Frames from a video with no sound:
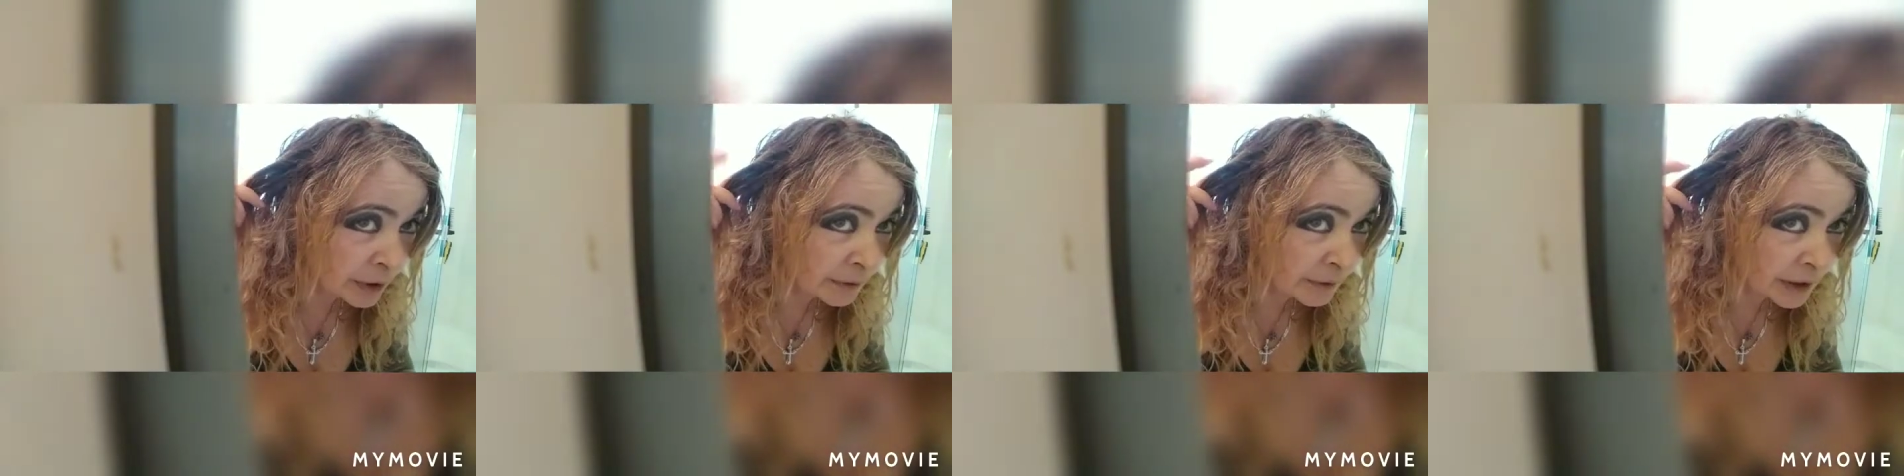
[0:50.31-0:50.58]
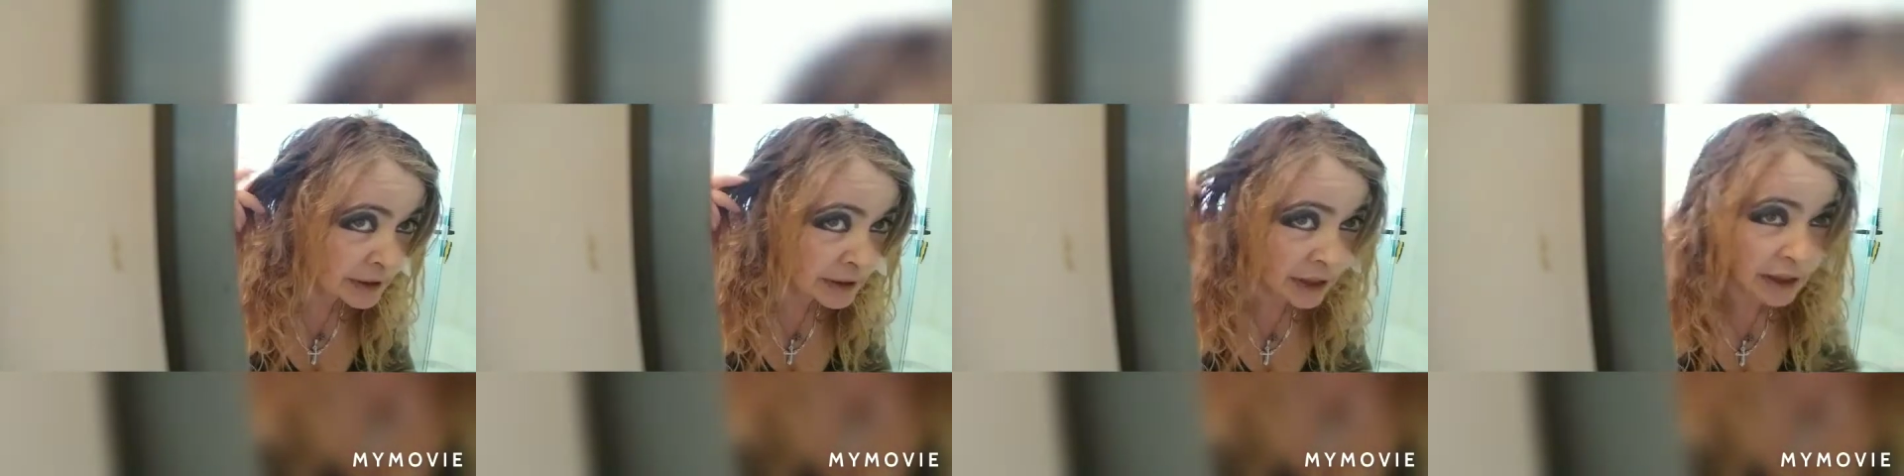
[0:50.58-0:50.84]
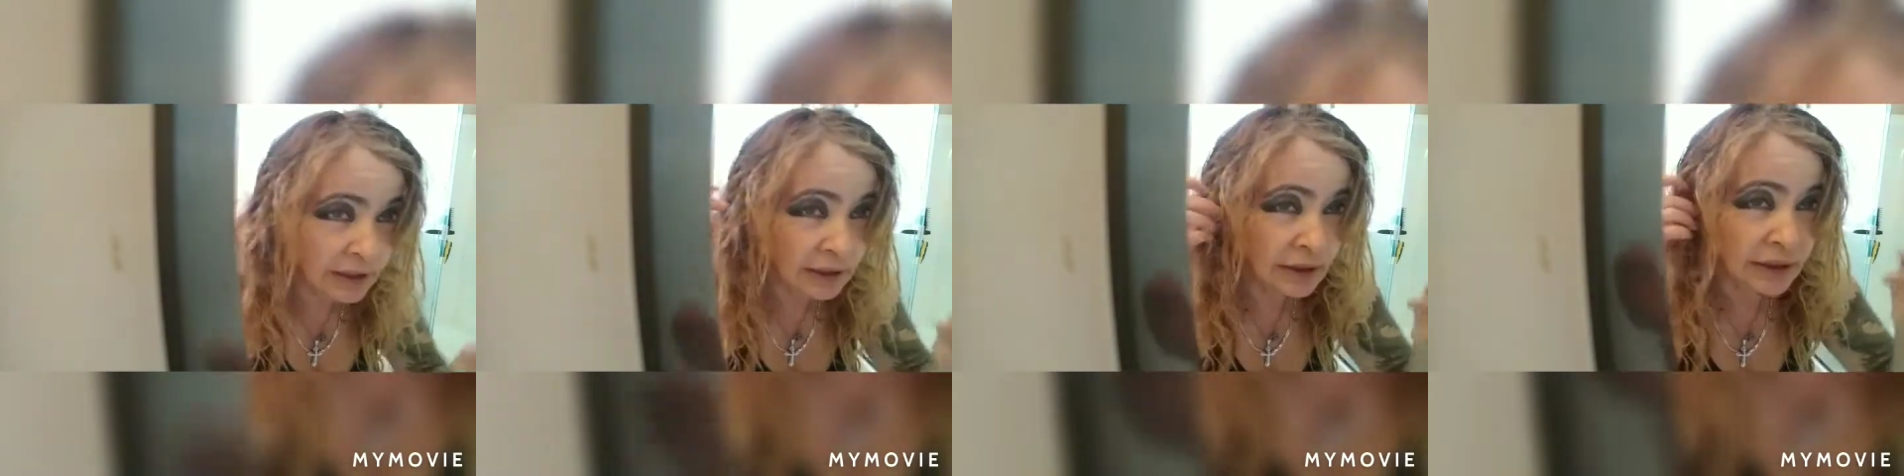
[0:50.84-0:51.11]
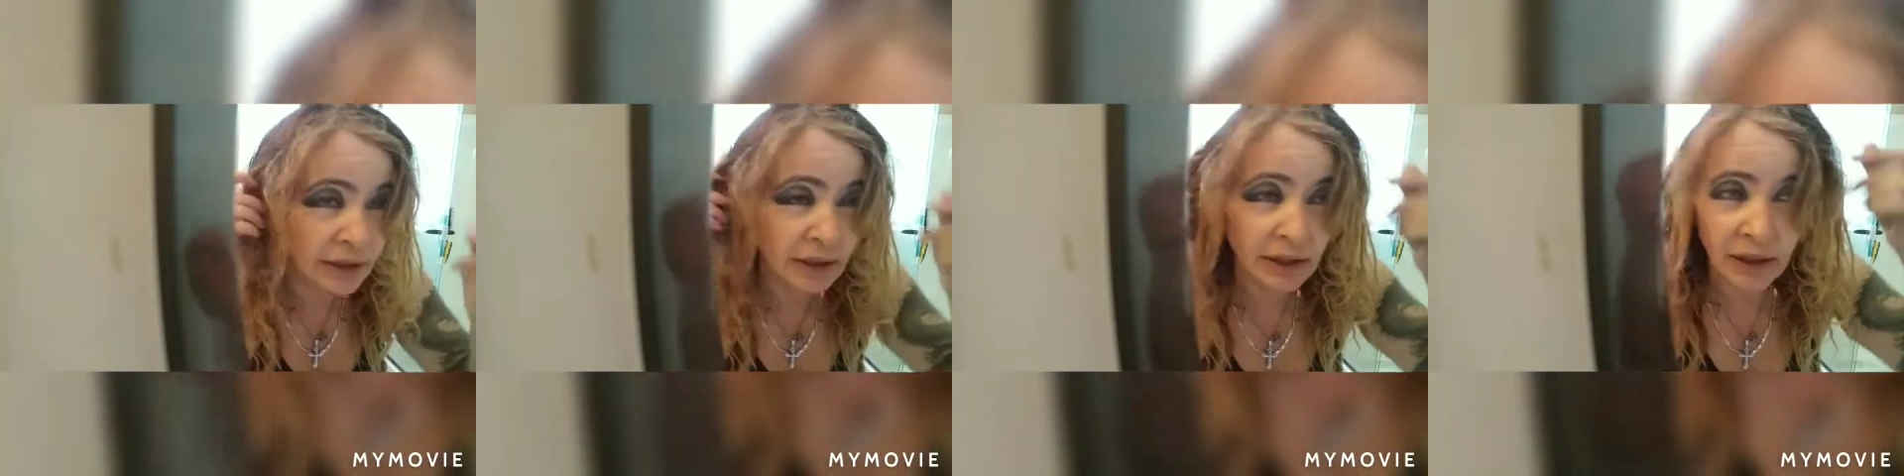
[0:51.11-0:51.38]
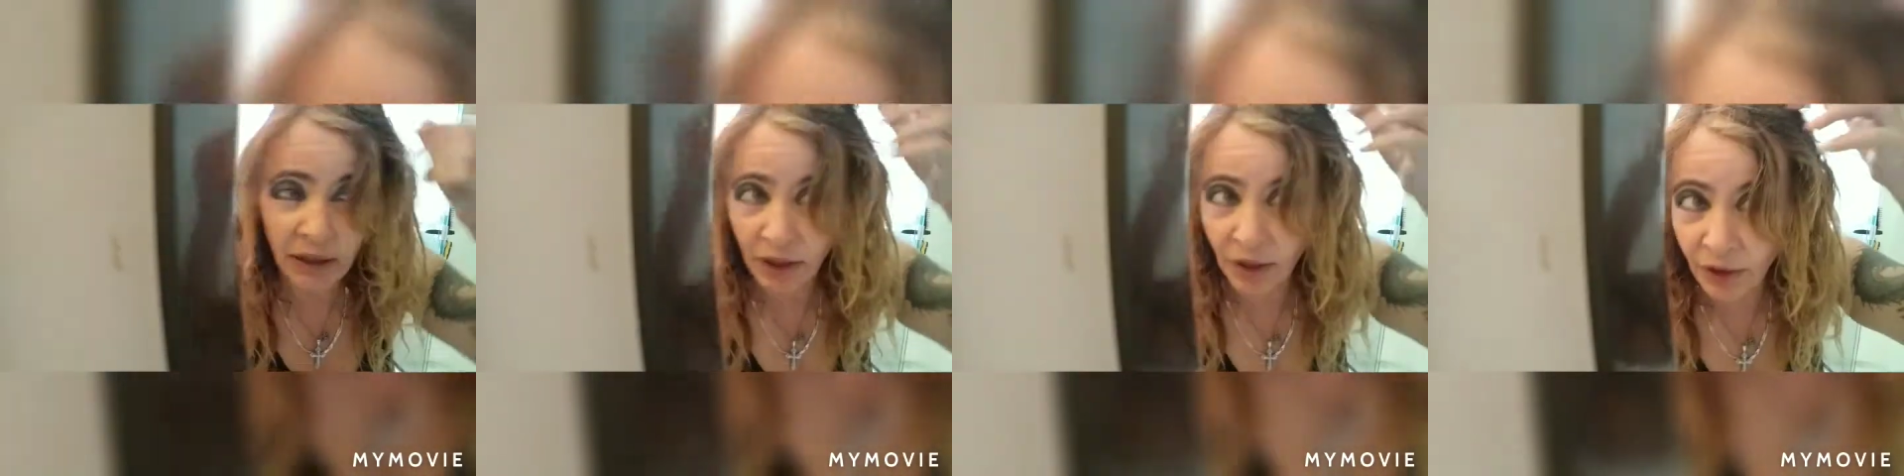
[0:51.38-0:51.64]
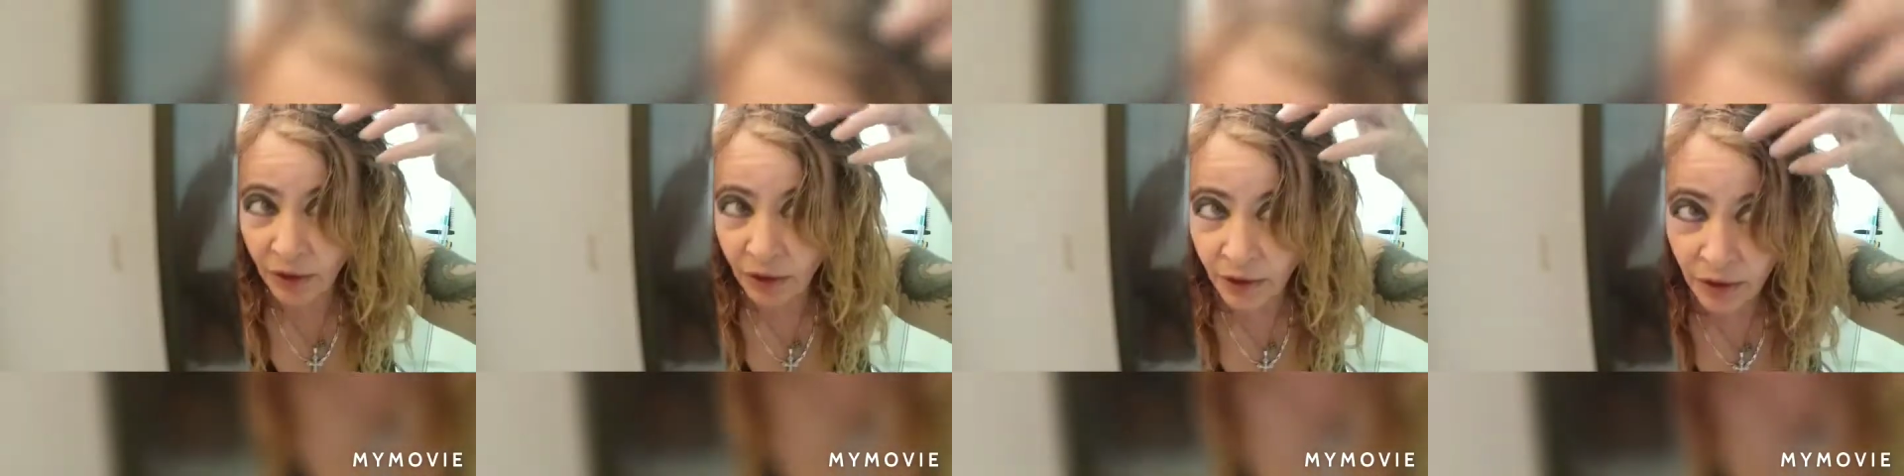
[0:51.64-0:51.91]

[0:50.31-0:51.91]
as I can see here.